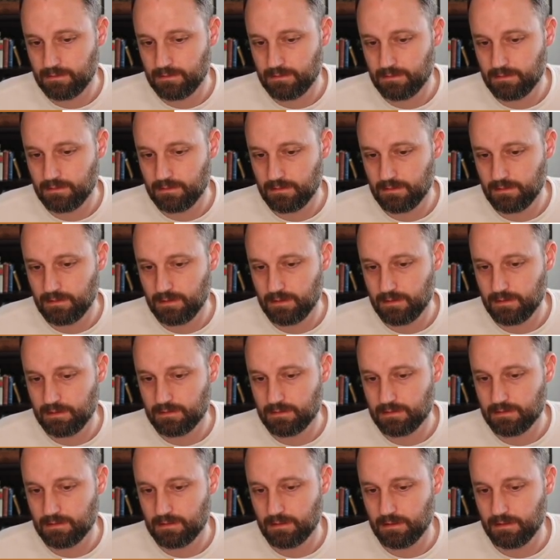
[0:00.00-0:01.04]
Takes.
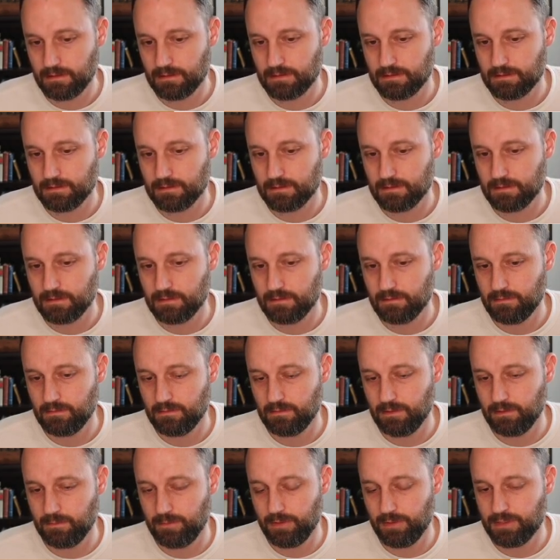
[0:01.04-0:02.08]
The
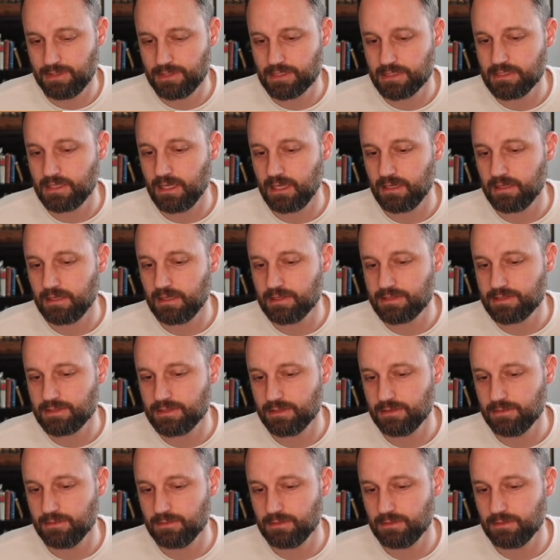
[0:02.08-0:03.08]
push is not an issue.